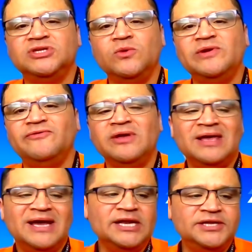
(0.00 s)
So we've,
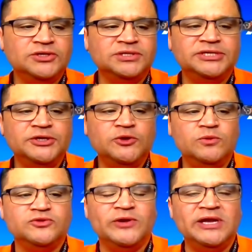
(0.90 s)
in addition
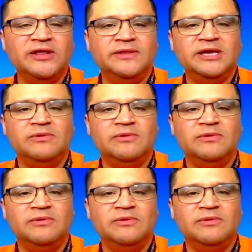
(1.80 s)
to treating